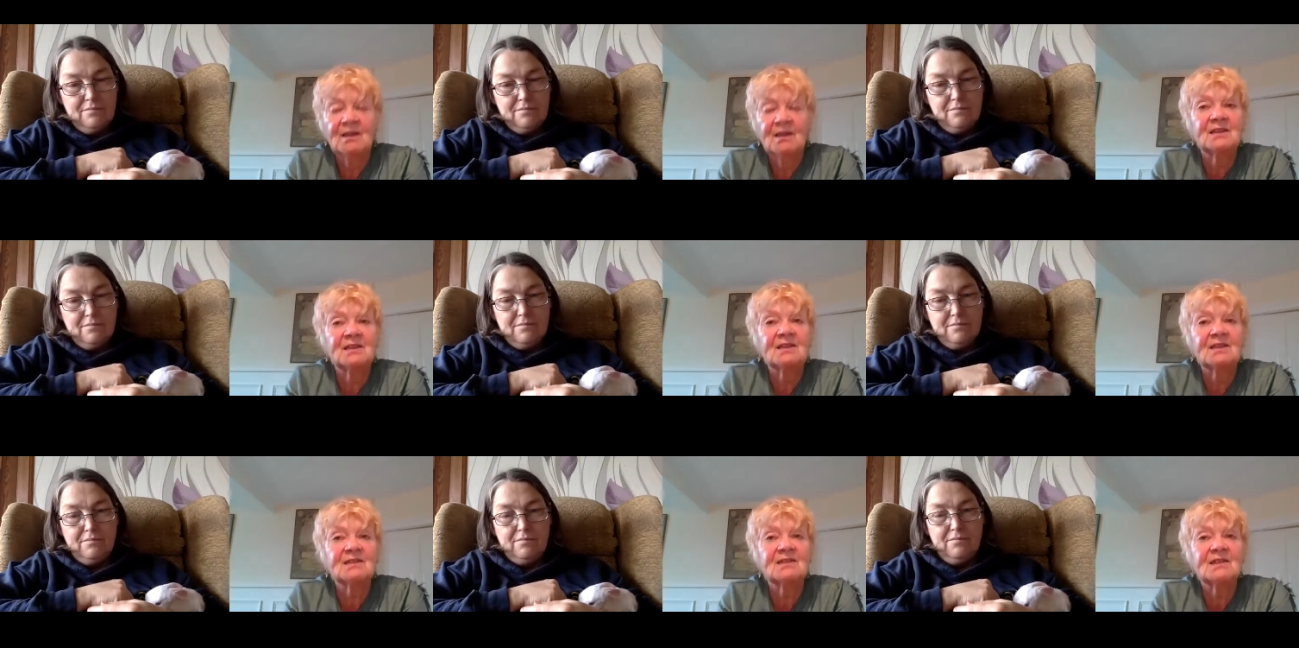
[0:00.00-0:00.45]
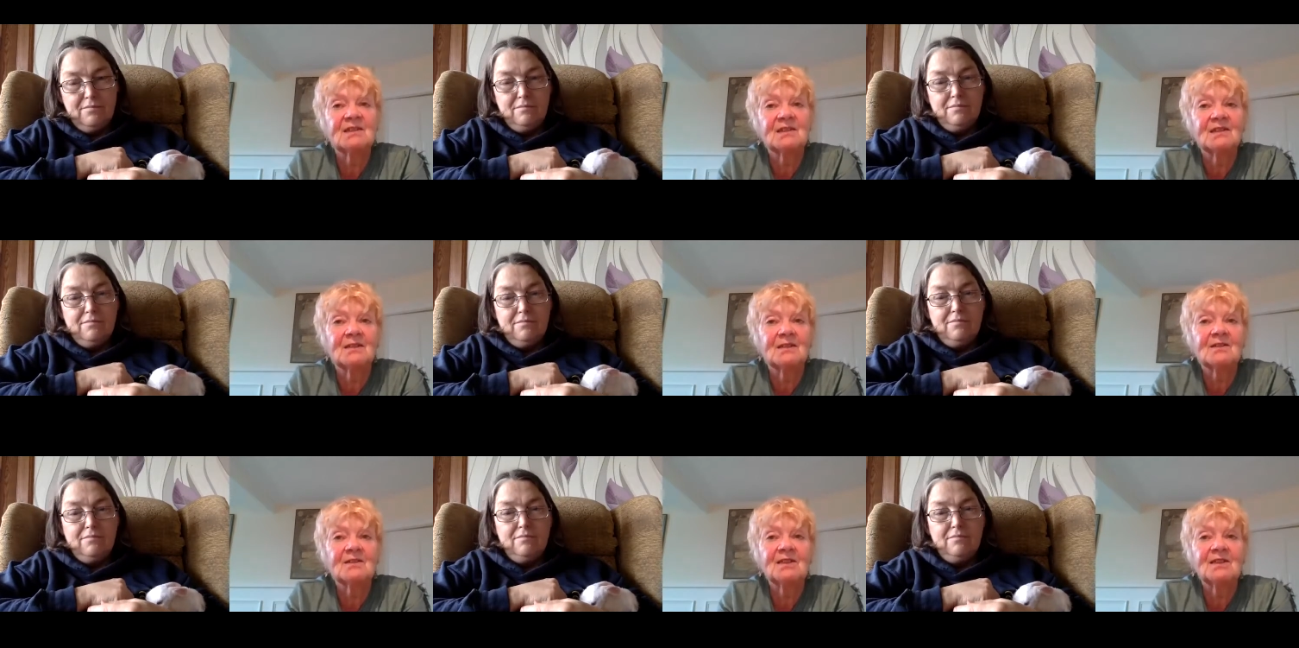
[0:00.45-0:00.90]
Speaker 1: This
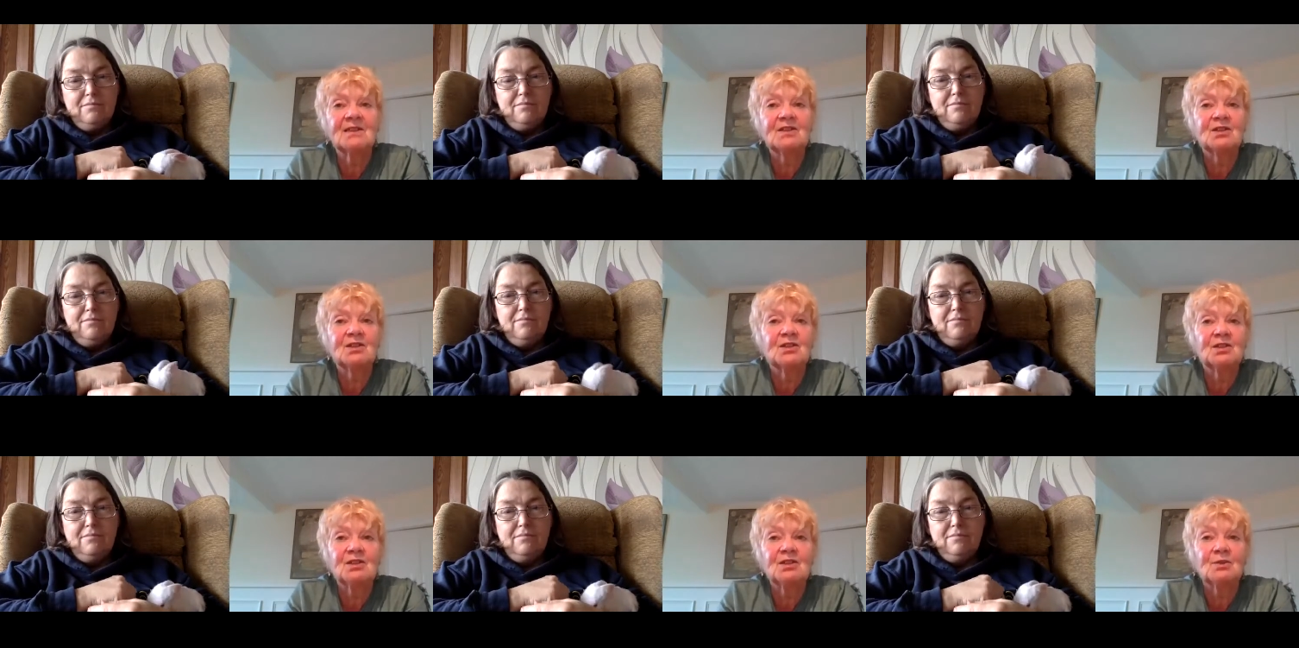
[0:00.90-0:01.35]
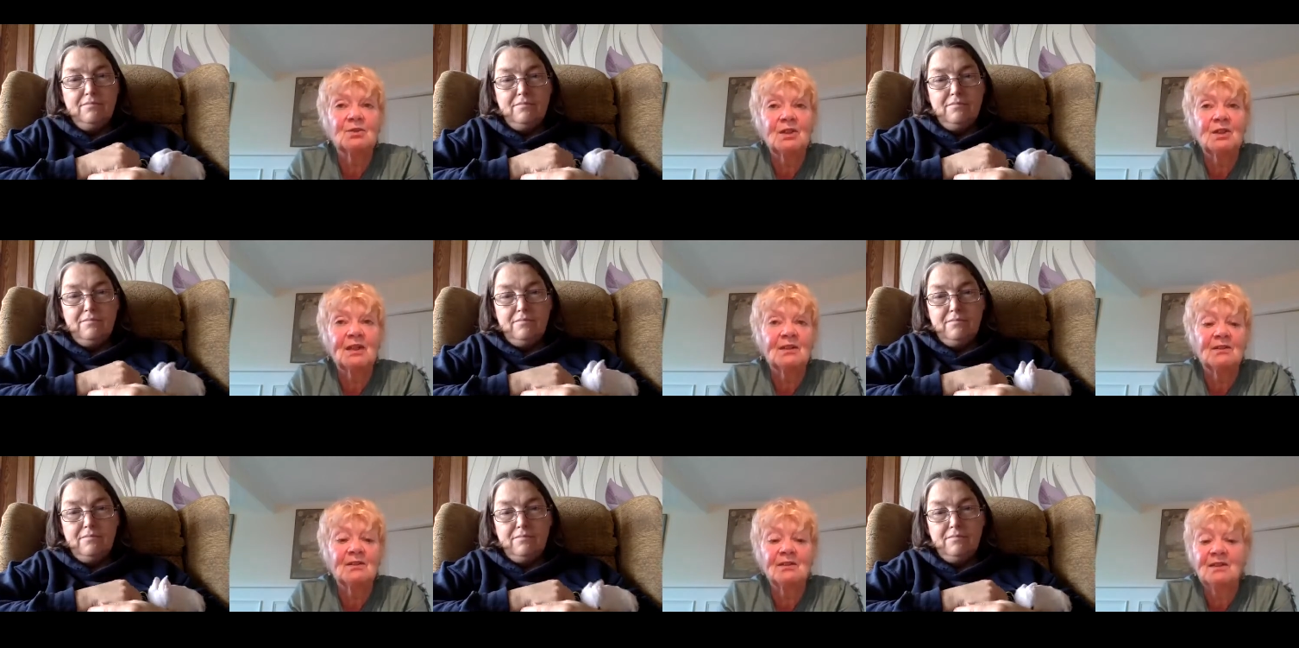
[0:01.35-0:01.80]
incarnation you're
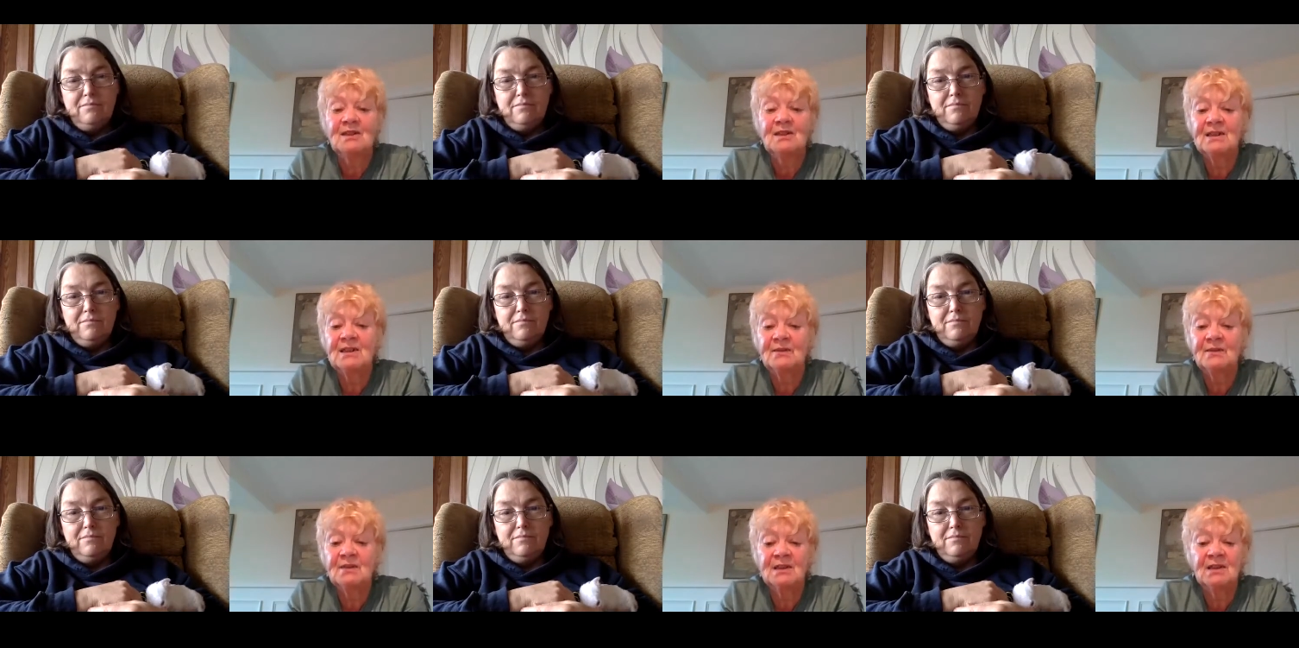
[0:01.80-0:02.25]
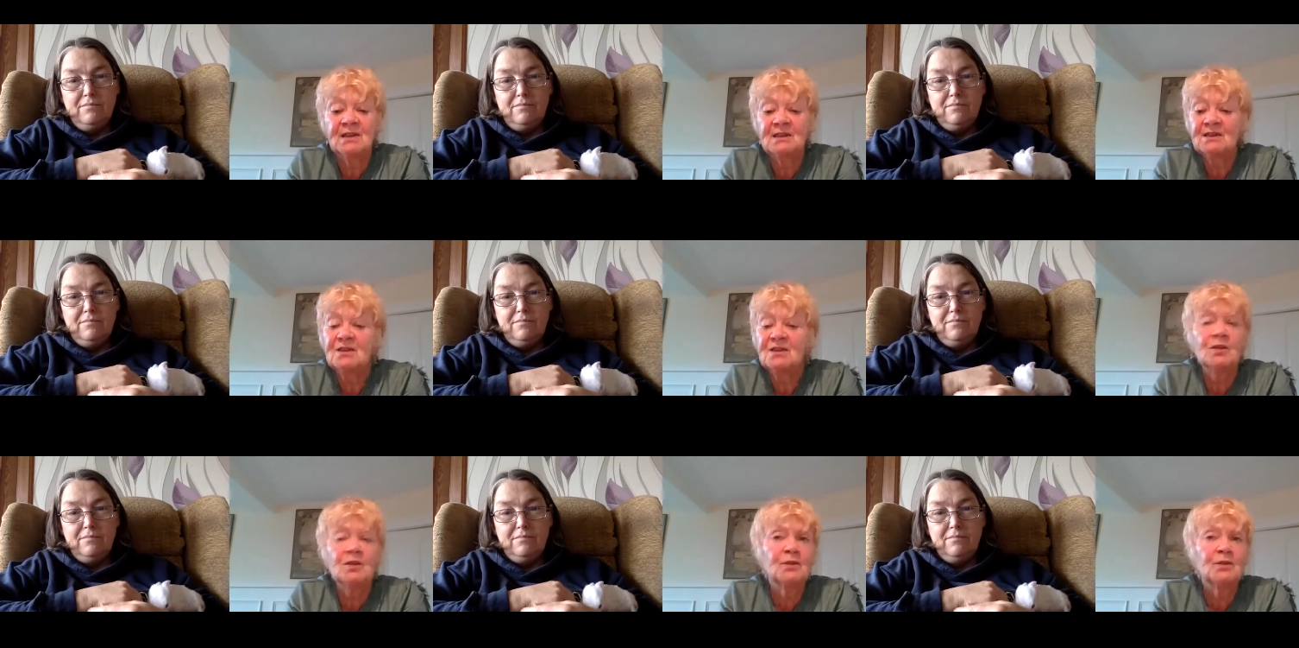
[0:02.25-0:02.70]
currently living is
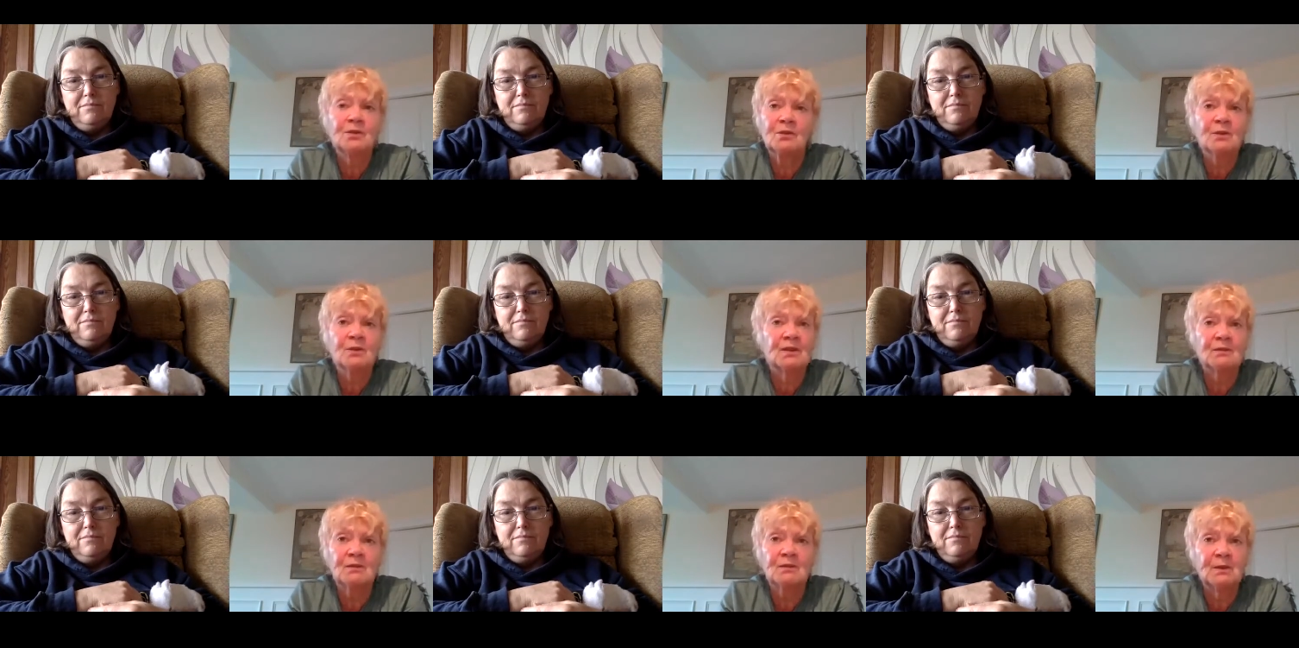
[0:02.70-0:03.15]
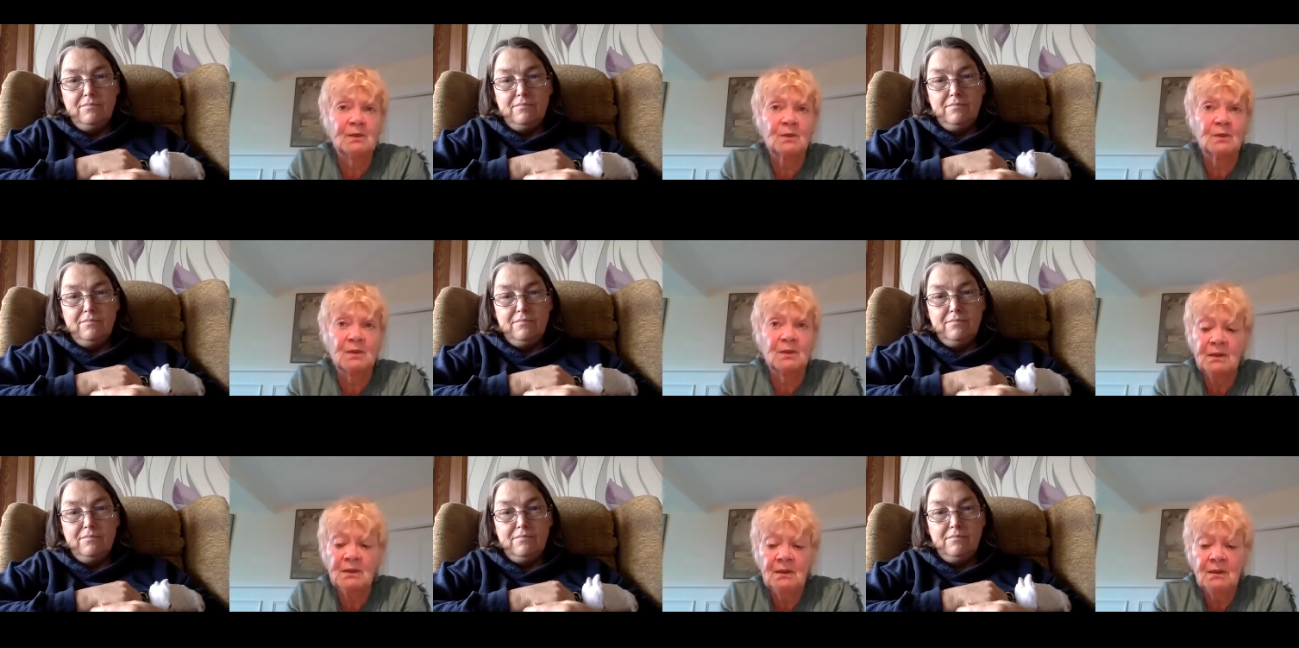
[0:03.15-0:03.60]
not your only
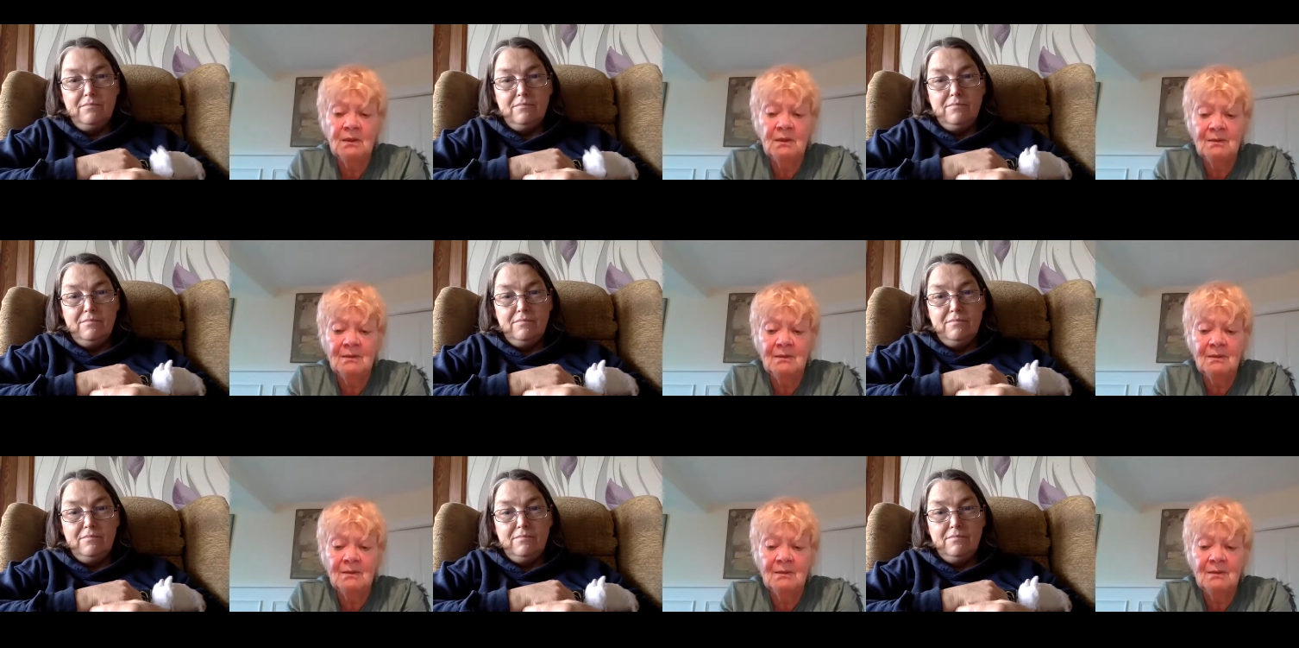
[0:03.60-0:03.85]
one.